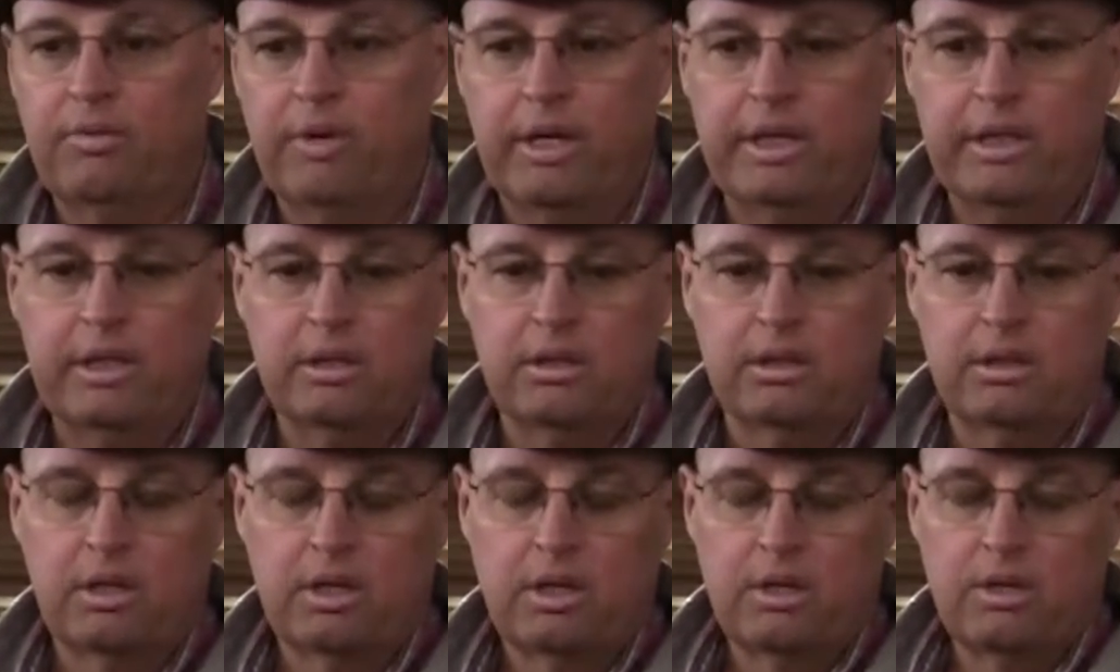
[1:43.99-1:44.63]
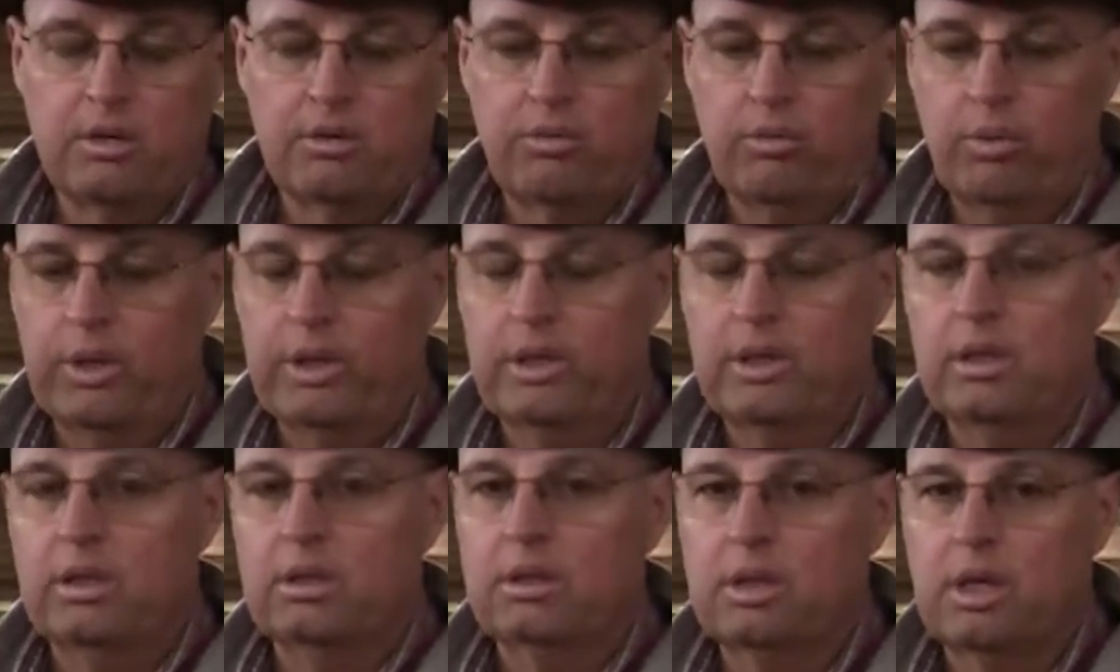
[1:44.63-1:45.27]
I can
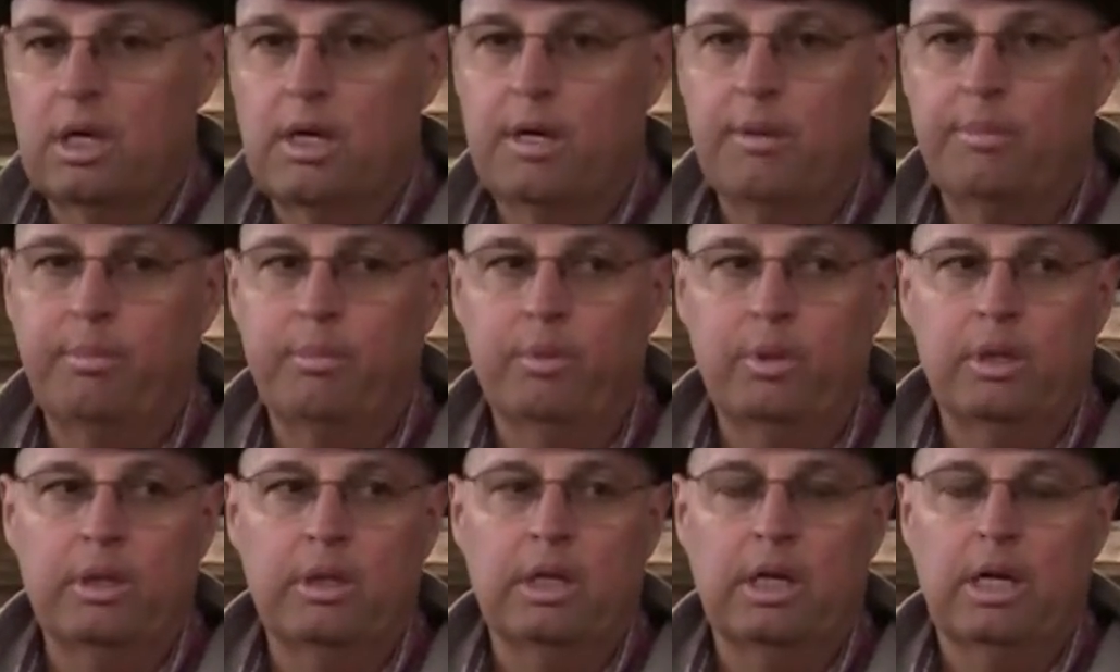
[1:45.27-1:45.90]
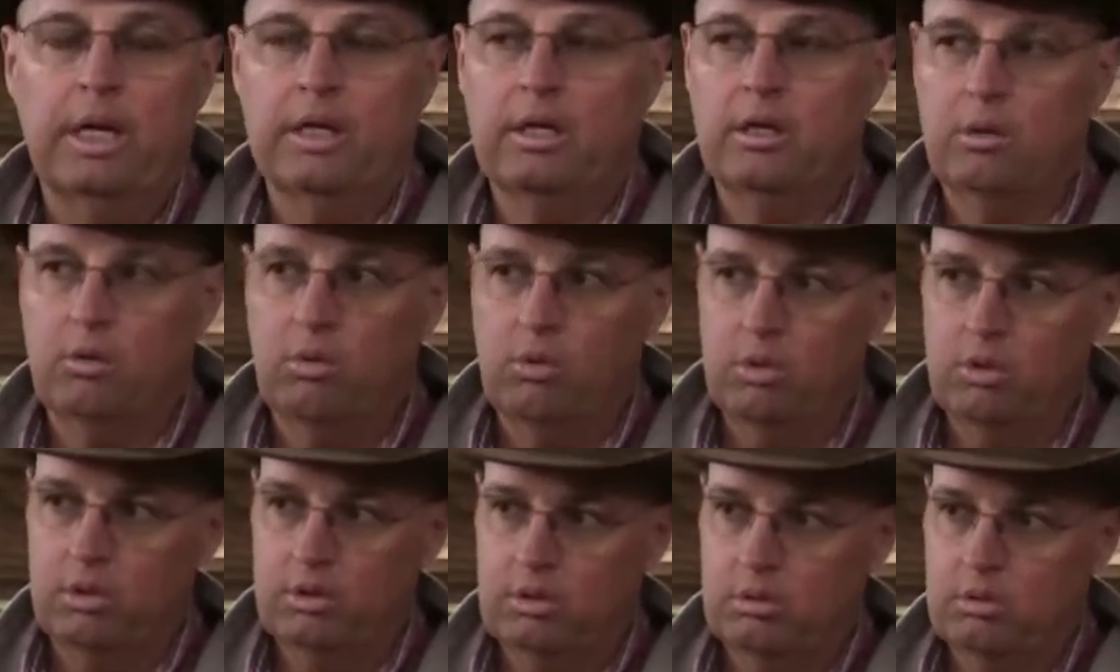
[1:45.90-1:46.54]
rig this up, and then I can go
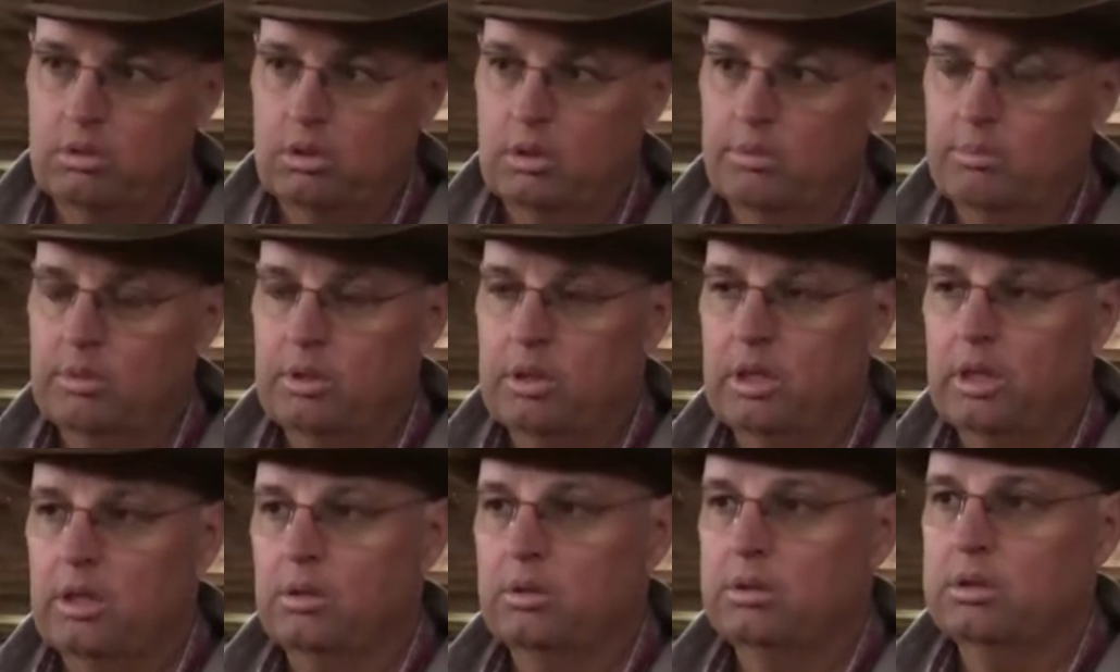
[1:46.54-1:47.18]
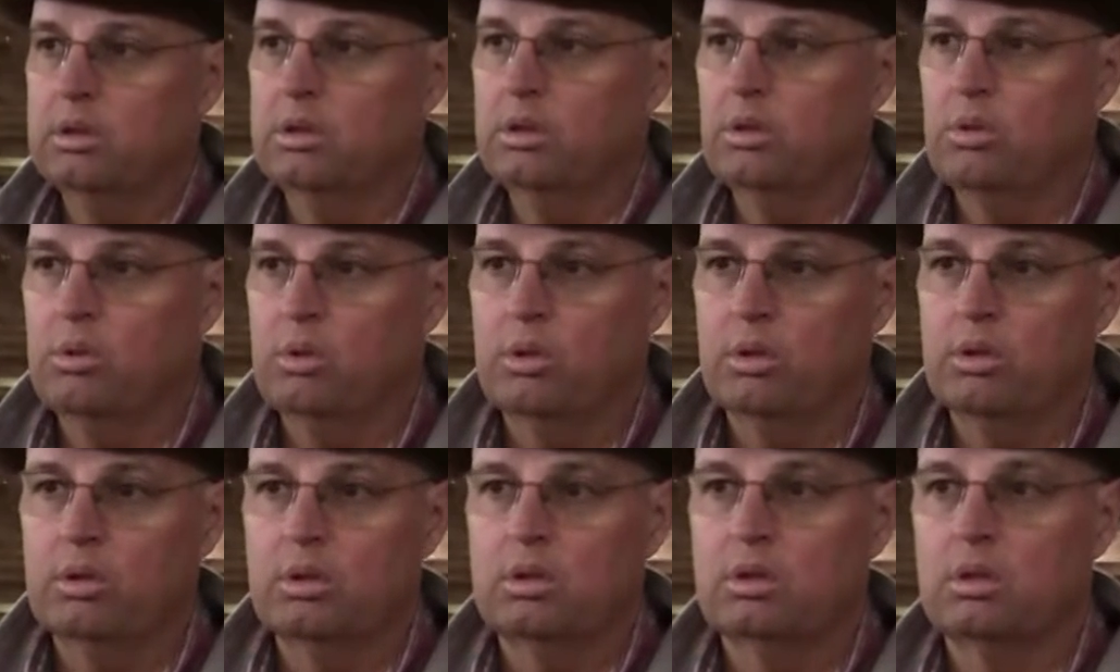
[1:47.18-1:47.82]
on and do something else, and the
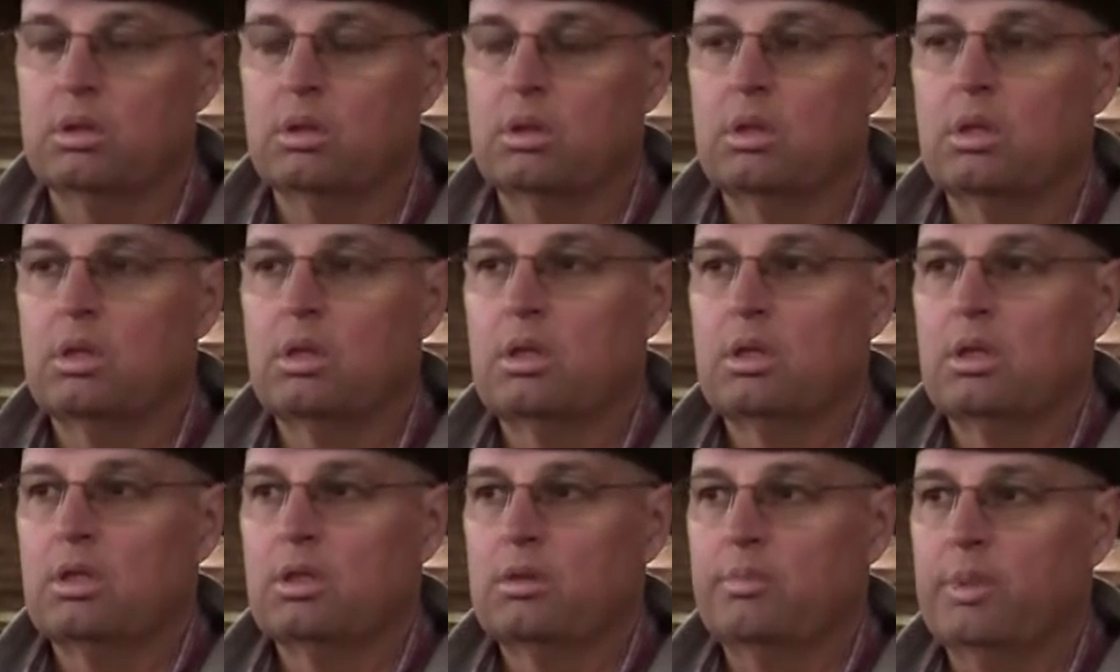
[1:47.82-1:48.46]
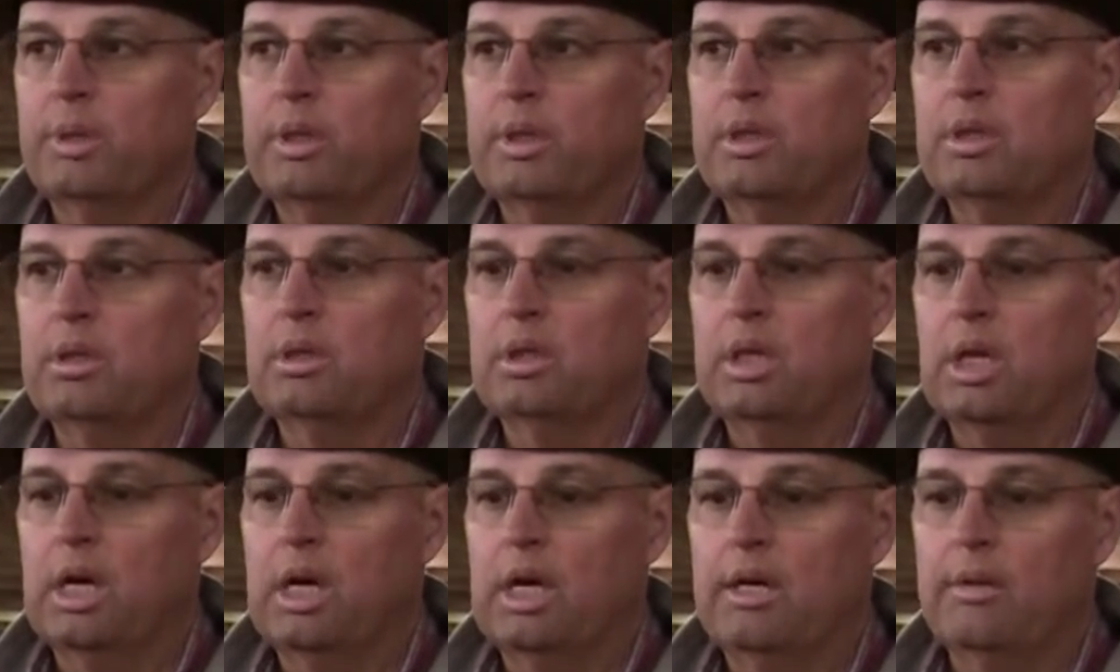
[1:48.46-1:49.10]
horse can spend its
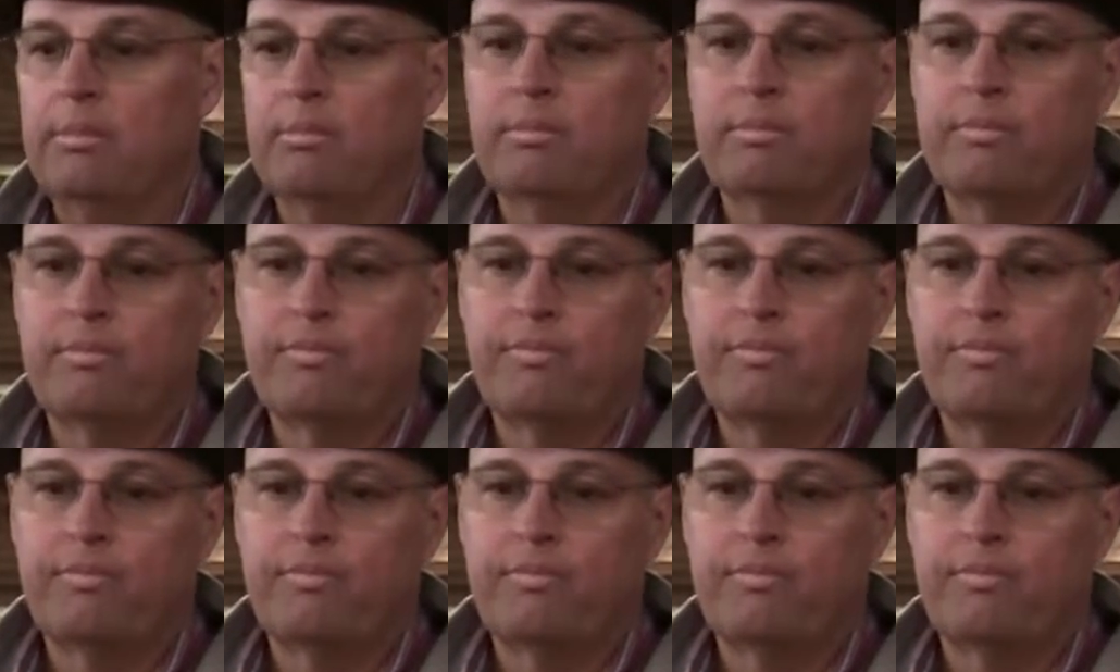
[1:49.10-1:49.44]
time